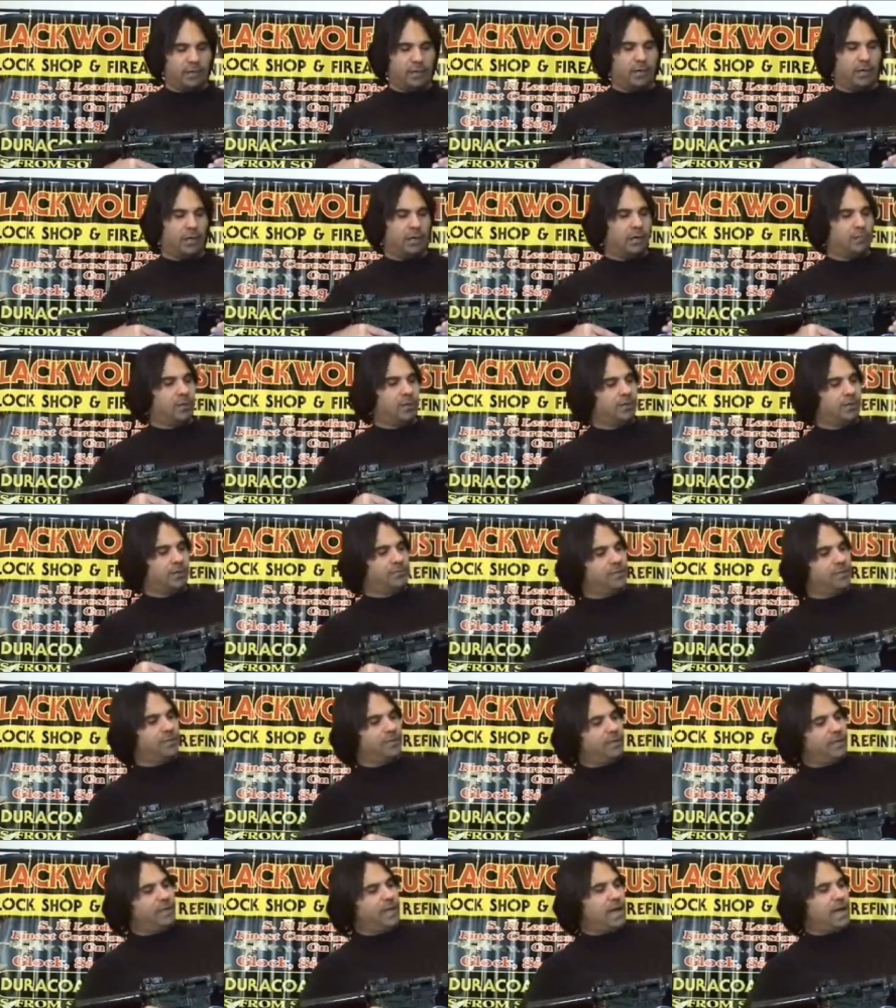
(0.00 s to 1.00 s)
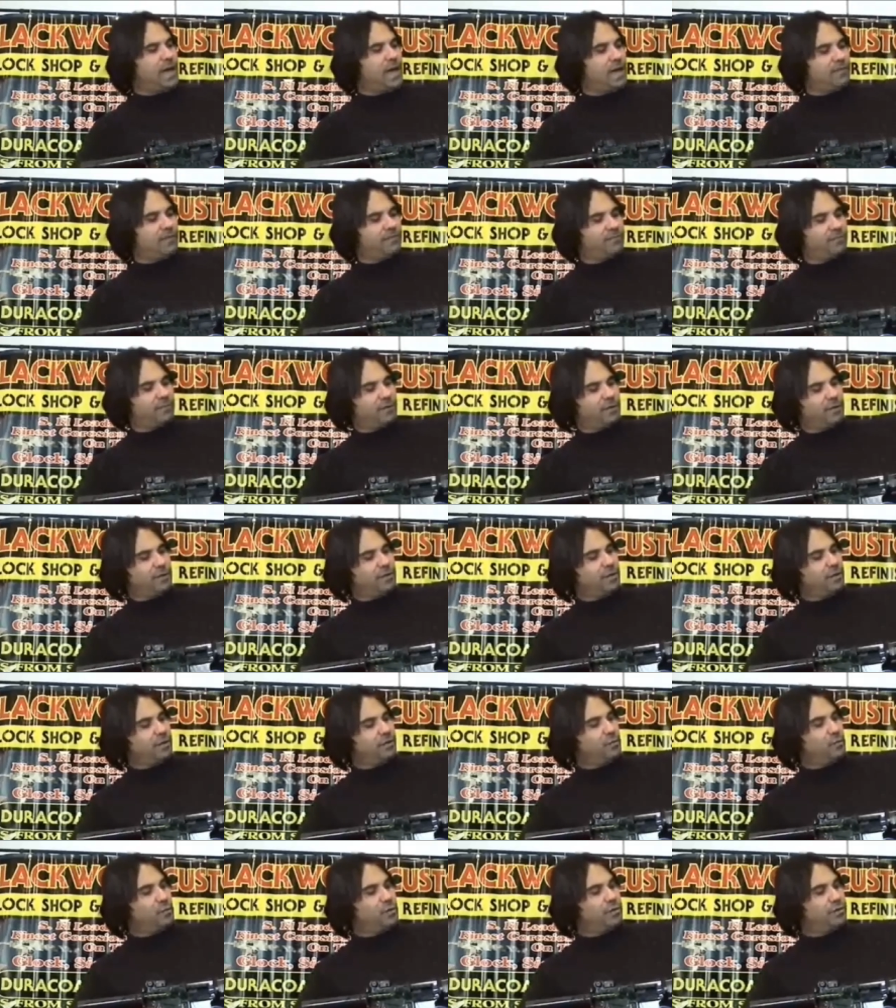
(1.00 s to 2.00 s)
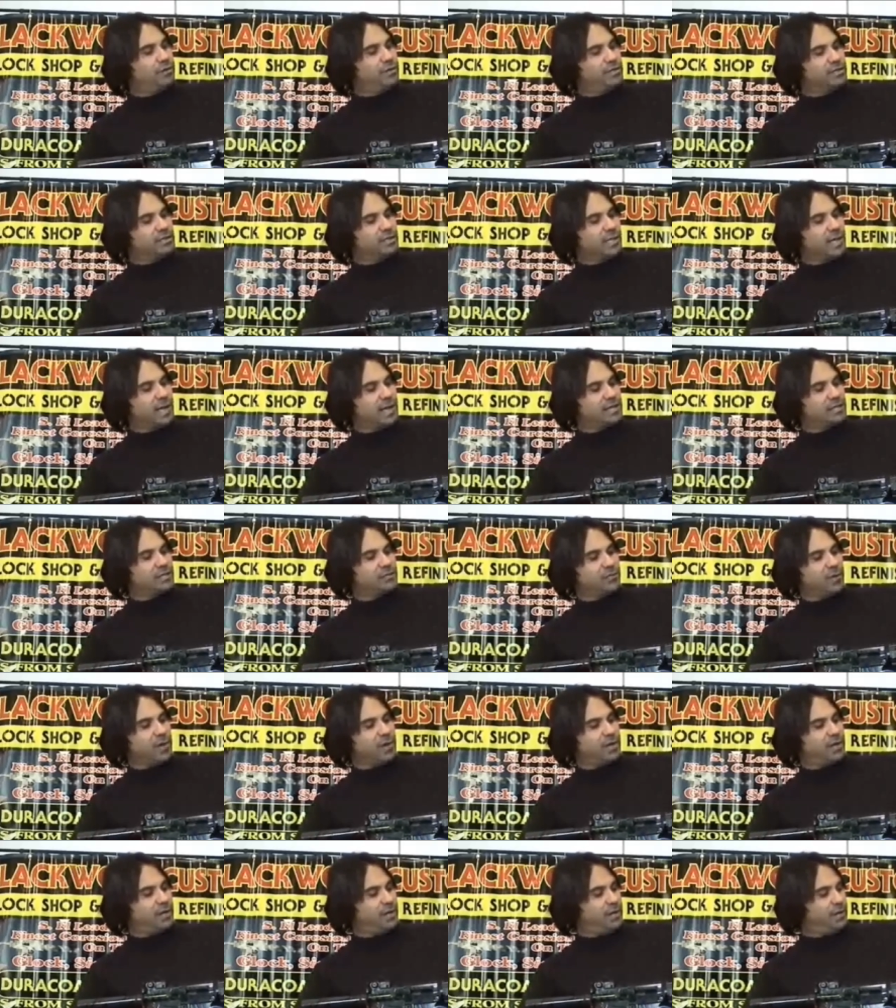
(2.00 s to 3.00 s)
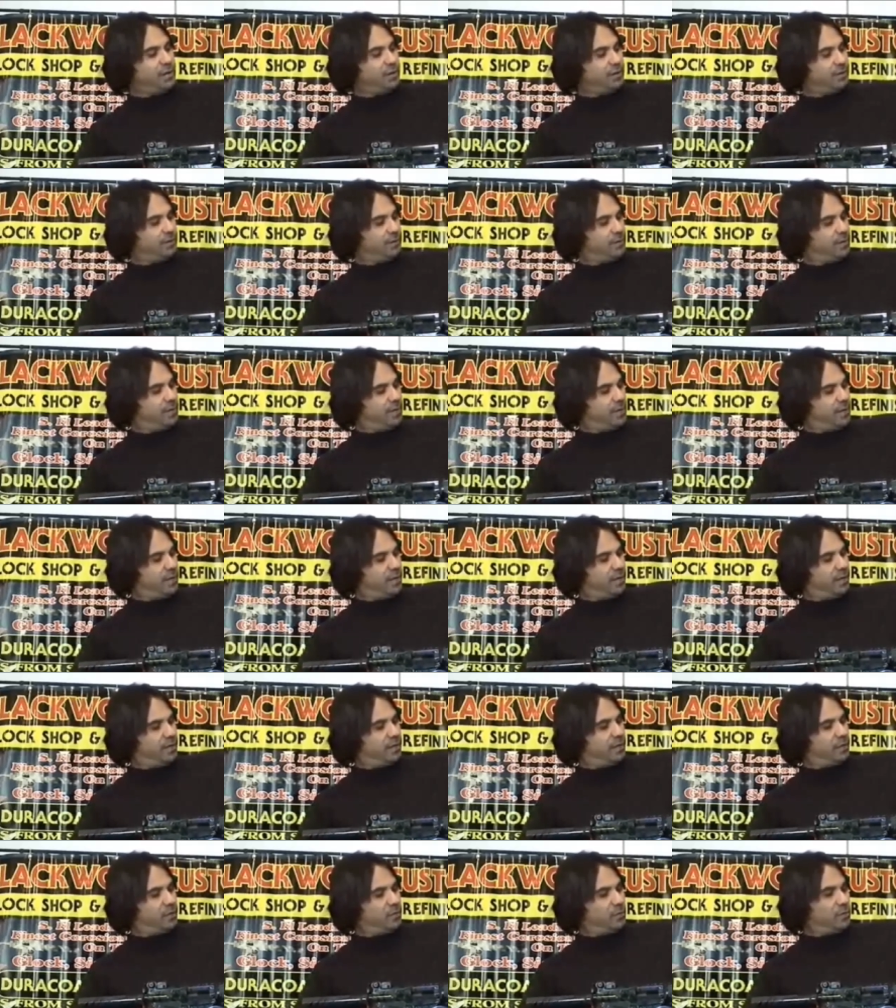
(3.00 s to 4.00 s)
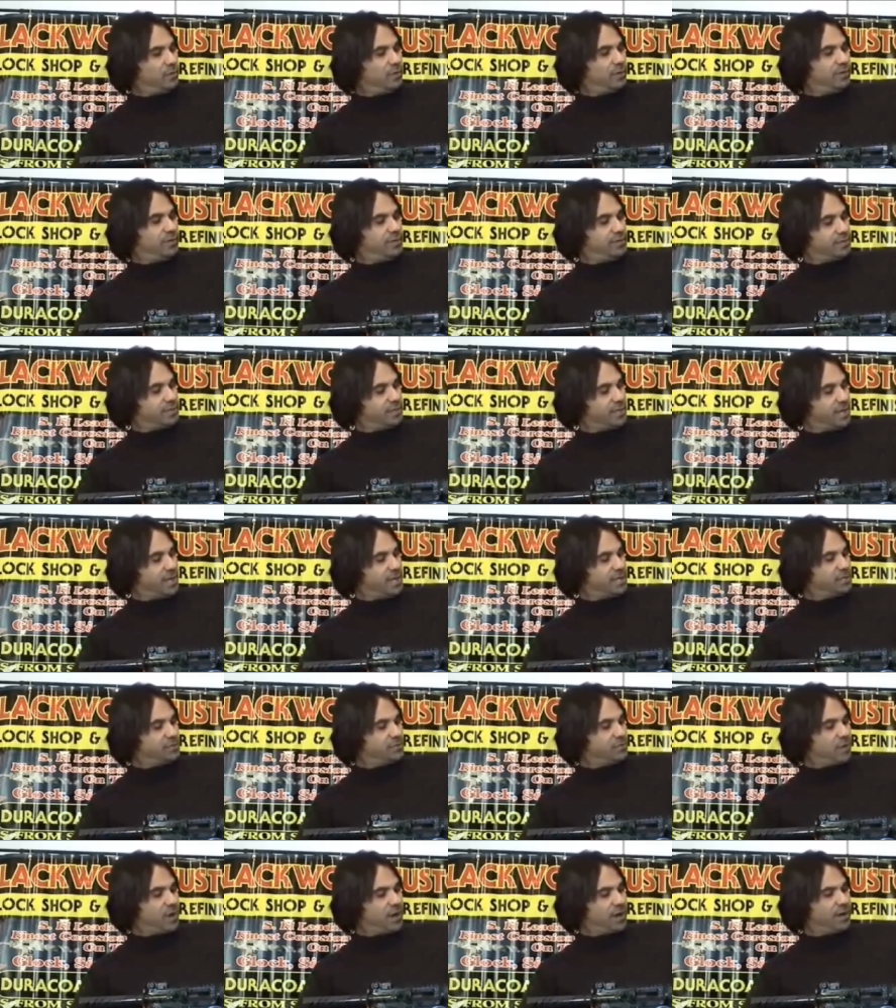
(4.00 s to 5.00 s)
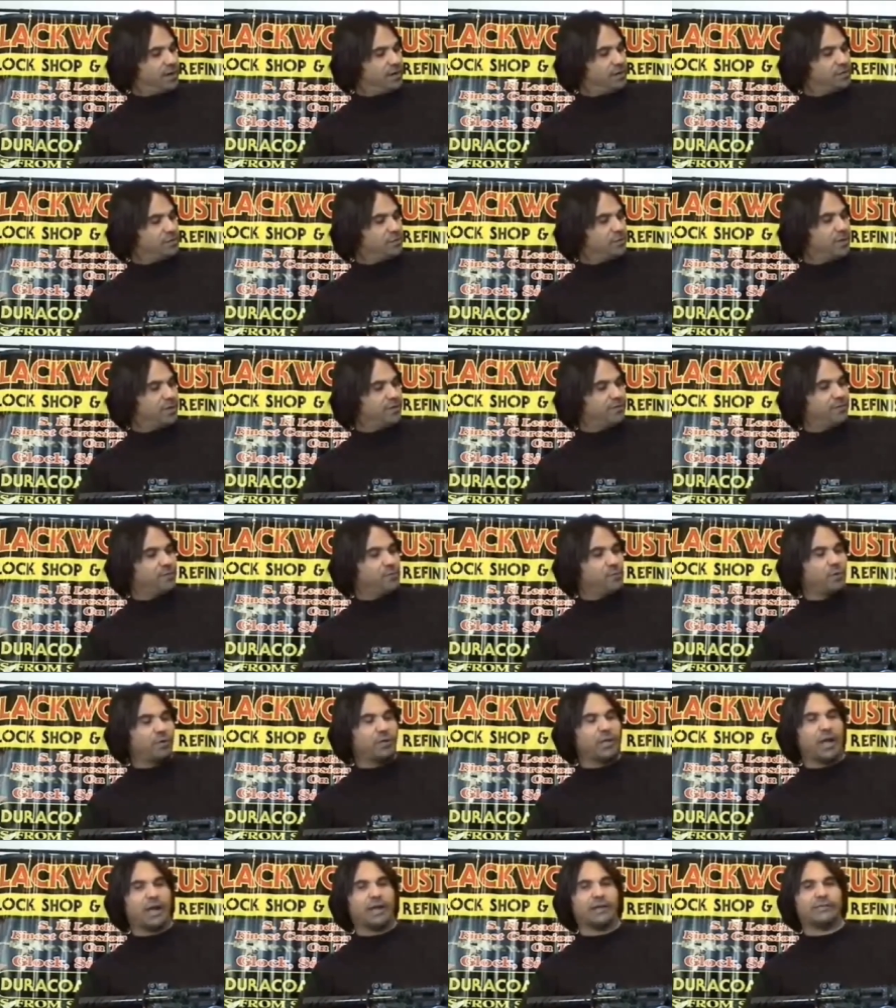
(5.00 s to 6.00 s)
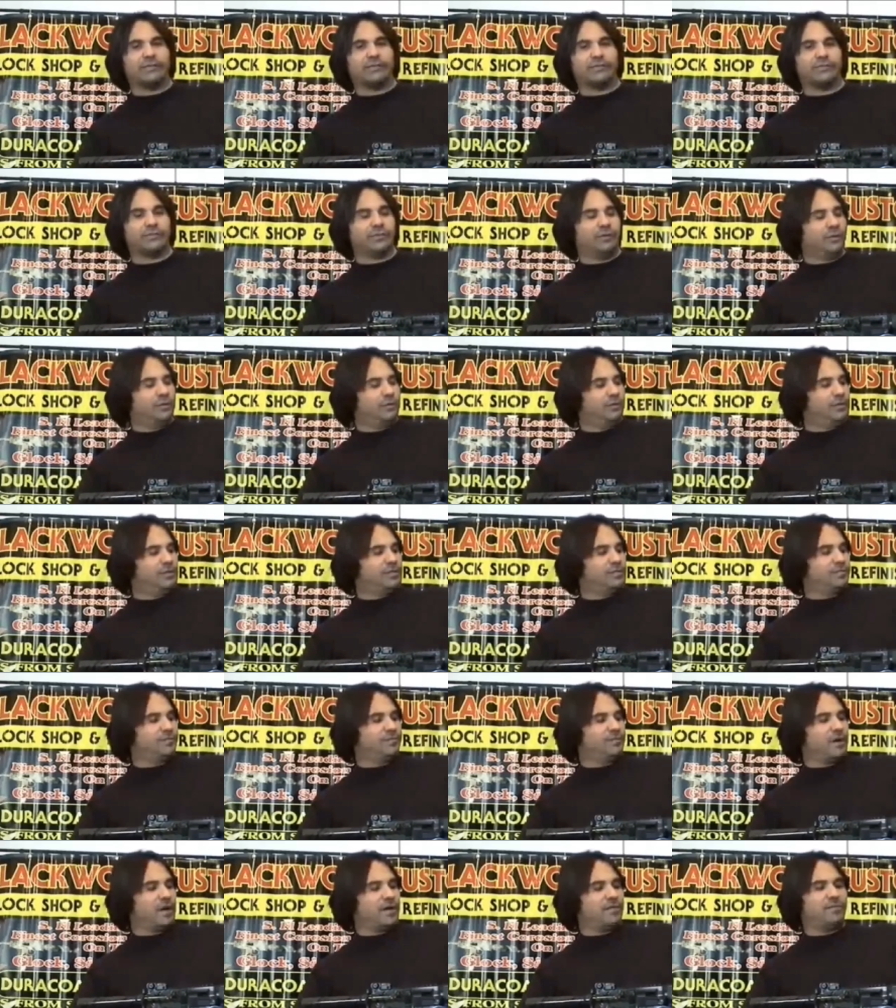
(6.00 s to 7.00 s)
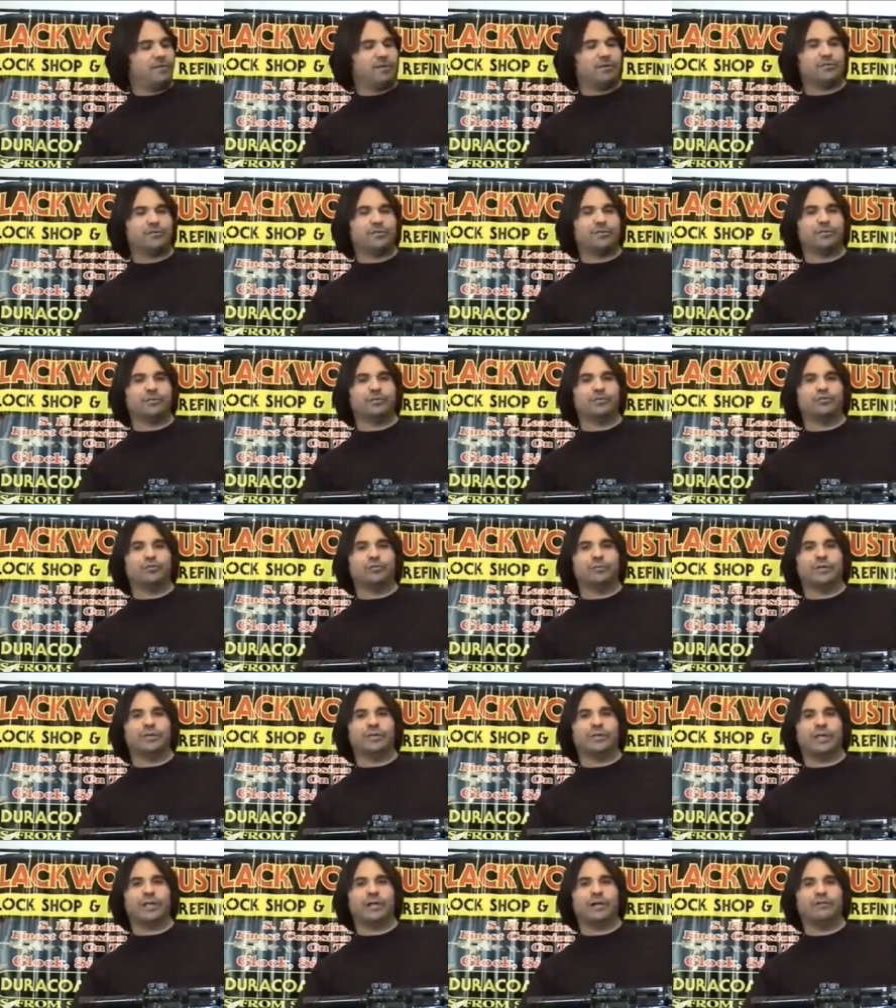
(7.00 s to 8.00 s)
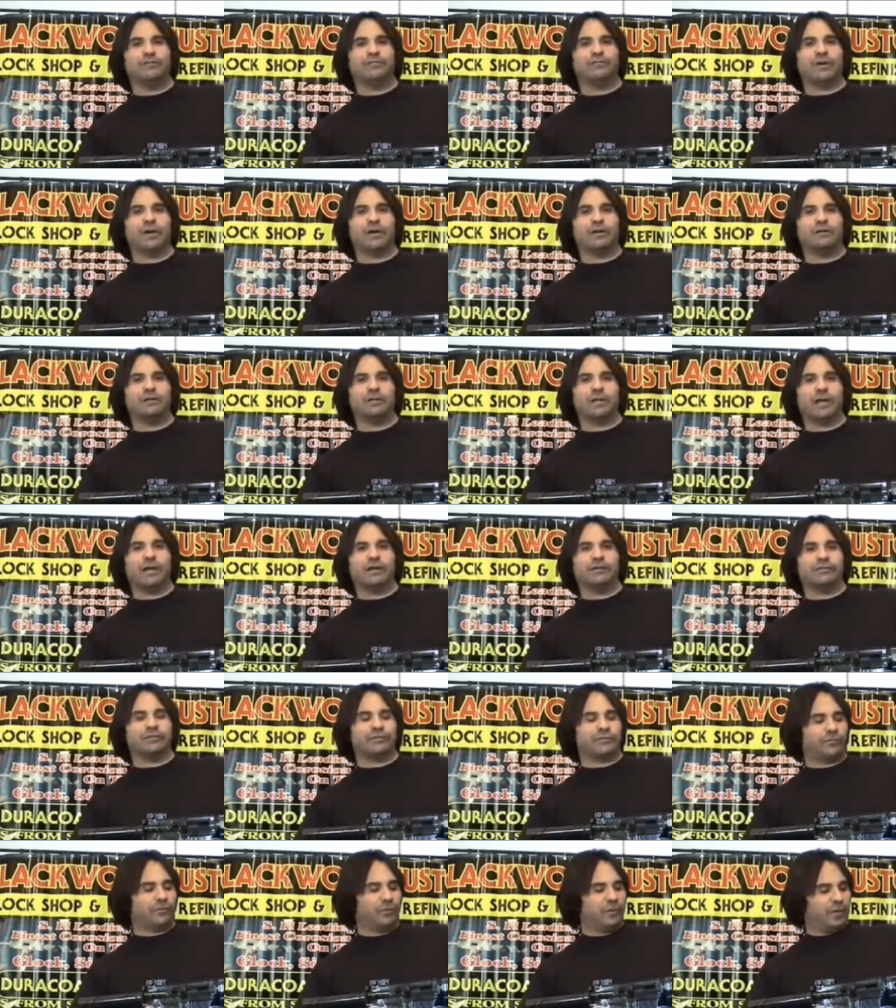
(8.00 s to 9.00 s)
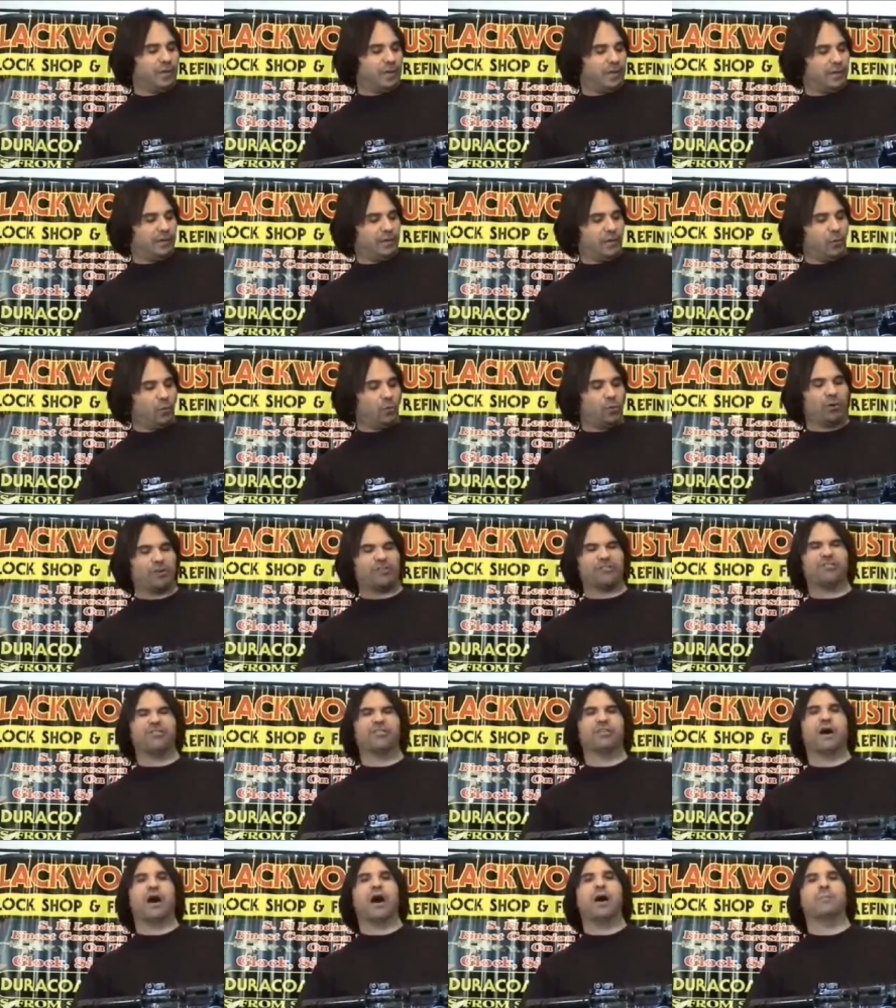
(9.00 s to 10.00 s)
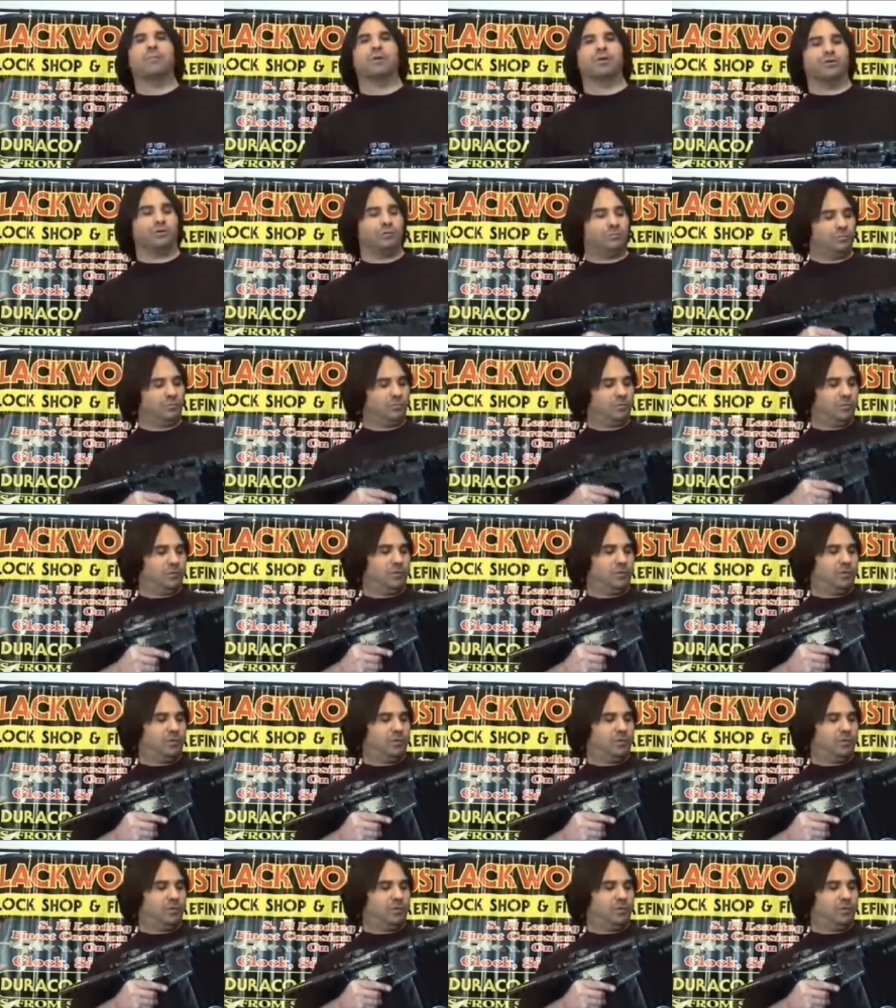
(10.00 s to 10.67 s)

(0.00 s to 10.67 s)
But it did have another one of these lights right here, and another one of these lights right here. So it had 4 lights. These are 500 lumen Hellfighter lights, and they work phenomenal.